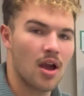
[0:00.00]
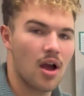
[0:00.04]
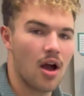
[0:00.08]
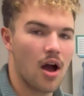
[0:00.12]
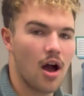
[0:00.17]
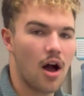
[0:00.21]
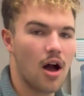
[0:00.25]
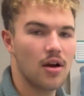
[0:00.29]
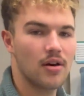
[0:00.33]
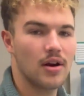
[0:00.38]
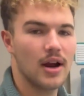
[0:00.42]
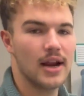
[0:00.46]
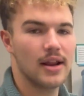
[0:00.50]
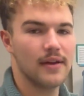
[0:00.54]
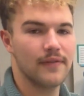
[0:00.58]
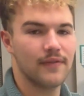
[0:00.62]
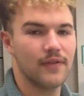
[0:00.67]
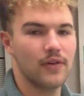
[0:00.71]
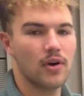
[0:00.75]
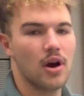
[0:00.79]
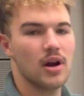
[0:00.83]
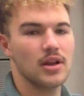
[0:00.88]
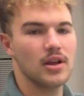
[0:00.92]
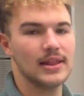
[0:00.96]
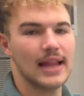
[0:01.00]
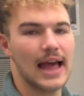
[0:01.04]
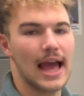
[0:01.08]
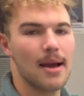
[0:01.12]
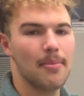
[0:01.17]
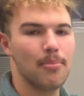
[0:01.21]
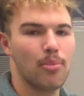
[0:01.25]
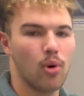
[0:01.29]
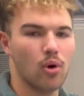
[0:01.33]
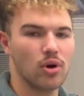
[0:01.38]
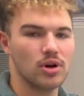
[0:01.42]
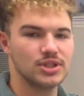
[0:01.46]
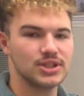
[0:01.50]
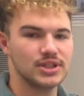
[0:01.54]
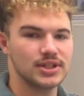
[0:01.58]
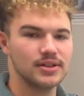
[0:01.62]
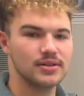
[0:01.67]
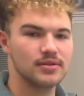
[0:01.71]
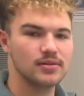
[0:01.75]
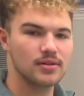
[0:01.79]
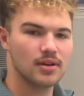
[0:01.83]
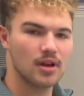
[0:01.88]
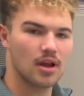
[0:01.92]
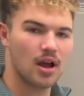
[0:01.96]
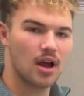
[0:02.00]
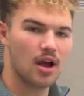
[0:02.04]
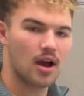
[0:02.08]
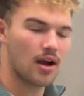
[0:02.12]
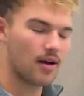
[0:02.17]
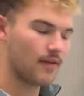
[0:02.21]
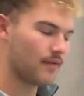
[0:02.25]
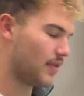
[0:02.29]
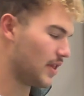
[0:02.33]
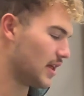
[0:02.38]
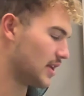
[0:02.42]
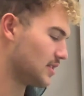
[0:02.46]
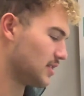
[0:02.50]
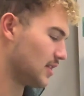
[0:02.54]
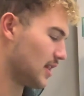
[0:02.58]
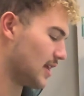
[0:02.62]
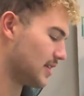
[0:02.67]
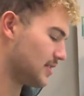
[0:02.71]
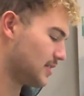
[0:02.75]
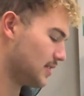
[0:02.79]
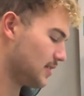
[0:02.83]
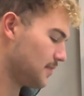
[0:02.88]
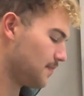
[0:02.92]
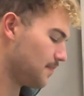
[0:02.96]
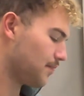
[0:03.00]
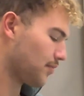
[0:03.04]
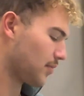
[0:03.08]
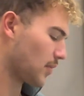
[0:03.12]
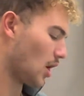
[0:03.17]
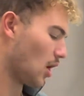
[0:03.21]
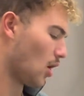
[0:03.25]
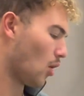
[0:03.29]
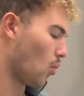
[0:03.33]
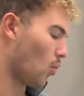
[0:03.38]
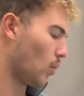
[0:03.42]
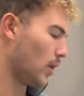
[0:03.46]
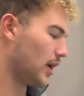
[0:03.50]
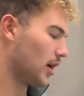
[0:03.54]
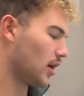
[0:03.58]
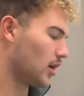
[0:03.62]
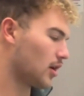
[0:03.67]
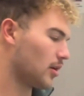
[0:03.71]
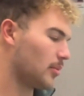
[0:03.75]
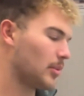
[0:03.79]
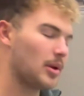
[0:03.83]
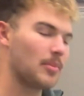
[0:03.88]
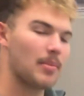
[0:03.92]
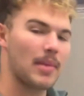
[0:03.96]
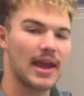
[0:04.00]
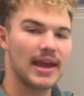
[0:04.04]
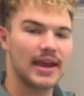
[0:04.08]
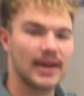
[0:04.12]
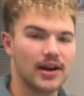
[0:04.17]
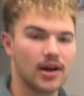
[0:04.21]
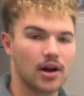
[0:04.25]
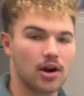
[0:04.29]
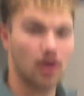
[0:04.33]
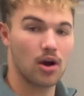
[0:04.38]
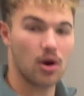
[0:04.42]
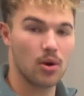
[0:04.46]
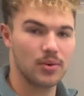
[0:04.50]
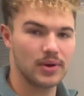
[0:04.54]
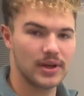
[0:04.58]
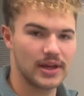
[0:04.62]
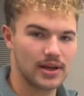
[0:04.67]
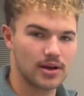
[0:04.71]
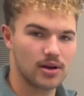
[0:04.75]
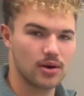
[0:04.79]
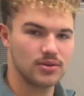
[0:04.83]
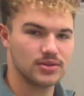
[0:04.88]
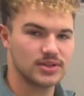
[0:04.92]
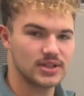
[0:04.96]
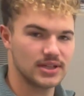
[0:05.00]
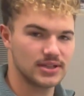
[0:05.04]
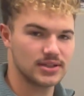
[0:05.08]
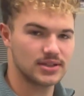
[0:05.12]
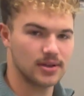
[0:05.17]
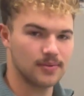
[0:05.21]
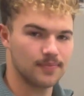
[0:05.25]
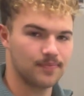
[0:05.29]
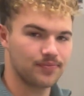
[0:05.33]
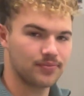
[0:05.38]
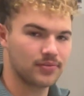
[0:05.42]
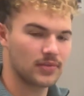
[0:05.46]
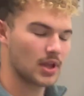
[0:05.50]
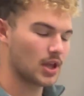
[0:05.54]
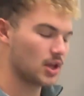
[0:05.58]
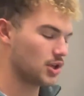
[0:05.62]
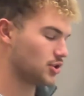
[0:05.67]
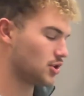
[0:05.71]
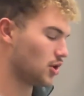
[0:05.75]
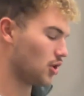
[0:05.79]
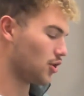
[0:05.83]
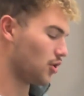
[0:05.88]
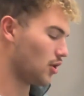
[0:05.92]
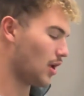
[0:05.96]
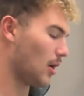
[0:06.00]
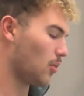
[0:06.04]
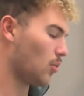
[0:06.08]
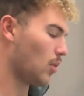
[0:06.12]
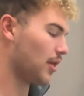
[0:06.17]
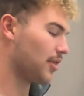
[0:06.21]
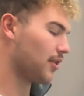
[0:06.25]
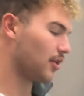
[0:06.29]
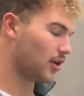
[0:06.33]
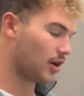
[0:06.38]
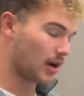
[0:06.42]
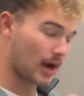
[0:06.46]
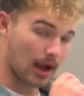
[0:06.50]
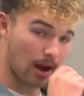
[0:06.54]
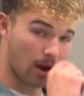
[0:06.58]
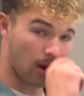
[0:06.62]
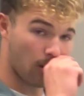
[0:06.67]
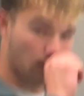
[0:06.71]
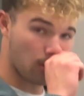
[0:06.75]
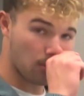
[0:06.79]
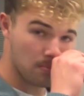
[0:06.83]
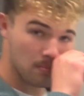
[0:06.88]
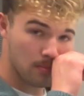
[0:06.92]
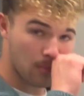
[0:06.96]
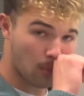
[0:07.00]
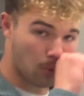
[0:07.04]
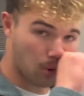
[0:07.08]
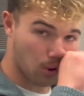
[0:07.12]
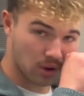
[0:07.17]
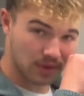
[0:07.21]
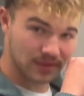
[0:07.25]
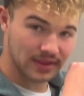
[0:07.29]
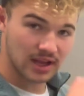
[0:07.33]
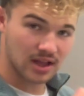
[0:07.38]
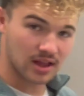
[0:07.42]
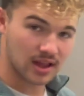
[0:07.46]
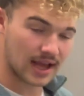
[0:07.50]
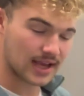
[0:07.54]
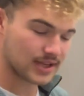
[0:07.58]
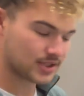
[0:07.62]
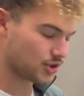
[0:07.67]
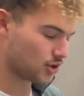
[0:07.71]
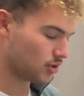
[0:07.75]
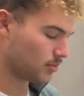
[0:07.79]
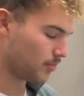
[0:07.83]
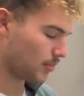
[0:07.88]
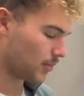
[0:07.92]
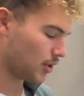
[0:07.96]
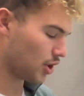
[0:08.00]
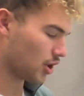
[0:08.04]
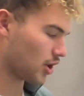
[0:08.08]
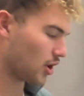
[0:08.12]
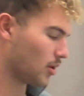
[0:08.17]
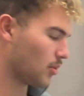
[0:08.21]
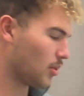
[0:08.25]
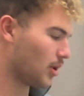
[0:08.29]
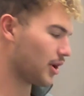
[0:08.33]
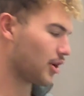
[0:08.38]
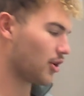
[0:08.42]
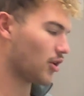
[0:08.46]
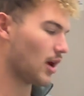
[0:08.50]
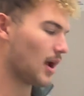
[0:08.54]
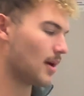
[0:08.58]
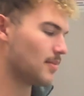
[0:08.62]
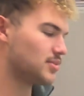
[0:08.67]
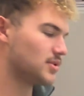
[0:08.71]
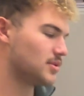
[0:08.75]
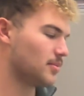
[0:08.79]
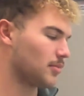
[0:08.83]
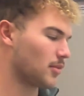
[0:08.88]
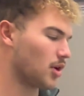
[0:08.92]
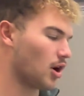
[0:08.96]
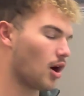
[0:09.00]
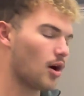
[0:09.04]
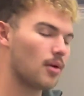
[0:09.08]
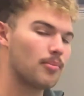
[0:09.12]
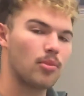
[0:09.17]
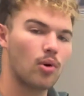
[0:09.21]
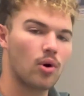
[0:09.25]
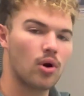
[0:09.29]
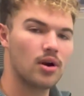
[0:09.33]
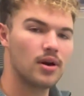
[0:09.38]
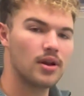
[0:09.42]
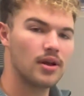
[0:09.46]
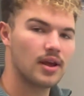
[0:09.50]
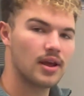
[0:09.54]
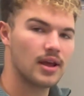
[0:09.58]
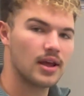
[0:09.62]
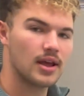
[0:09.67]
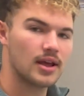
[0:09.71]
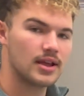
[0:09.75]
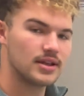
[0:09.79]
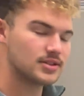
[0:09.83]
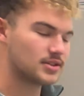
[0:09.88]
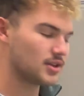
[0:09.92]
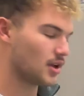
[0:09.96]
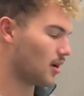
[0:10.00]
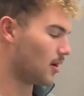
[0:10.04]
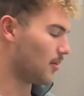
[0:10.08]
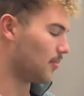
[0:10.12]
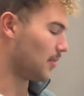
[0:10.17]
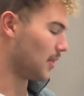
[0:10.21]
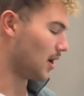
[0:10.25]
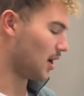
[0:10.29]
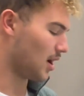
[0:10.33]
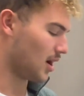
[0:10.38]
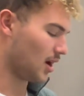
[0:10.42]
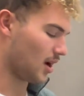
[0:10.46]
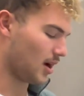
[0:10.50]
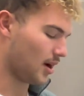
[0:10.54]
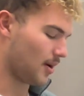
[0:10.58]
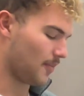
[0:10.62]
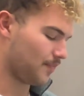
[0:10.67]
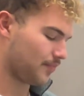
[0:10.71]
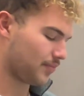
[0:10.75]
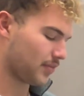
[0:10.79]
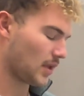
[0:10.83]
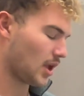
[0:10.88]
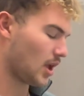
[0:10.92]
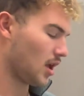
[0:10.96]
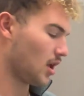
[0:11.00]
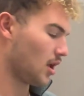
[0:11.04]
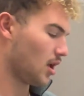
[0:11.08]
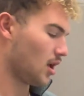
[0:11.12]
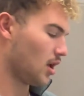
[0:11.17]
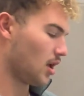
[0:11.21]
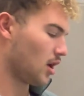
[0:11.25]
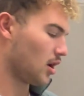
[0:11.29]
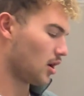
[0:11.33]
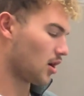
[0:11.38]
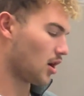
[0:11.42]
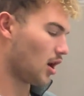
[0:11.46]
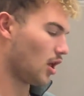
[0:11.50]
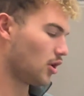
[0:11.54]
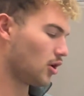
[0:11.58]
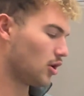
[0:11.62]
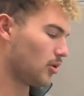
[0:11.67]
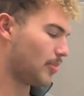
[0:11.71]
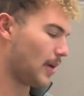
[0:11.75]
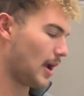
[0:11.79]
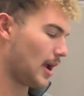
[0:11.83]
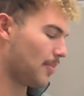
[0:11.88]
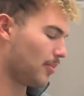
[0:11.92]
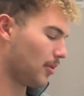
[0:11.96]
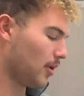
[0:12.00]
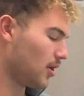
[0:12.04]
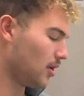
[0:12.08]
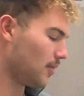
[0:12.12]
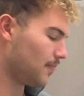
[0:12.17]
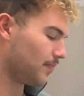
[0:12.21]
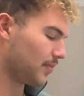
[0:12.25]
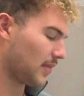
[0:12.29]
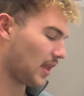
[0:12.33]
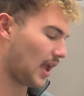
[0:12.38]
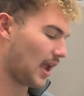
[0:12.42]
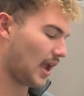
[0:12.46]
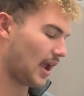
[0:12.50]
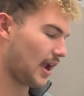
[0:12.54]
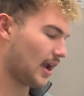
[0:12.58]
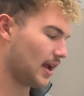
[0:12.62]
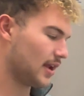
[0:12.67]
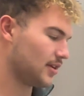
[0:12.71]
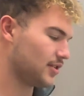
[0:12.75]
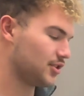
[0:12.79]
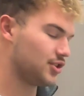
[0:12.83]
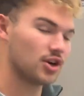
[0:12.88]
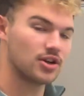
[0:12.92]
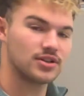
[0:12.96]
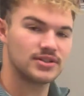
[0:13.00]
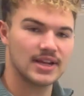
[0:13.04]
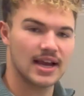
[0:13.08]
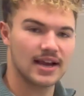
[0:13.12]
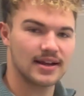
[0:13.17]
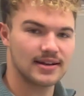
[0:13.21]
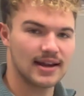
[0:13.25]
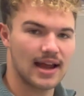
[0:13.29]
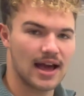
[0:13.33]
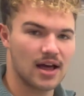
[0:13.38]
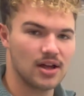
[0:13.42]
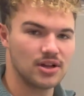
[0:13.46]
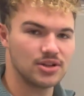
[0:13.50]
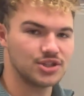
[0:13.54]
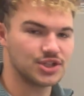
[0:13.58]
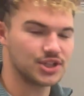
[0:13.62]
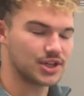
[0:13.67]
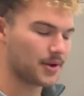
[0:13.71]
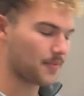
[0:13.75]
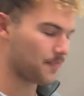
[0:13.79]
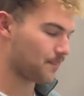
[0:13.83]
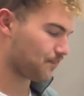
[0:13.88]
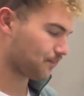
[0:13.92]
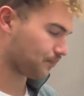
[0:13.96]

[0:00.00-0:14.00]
Alrighty, for our lab portion of this lesson, we are going to be making our own ecosystem. So whether you're at home or in the classroom, you're going to want to grab some cardboard, some colored paper, and your technology.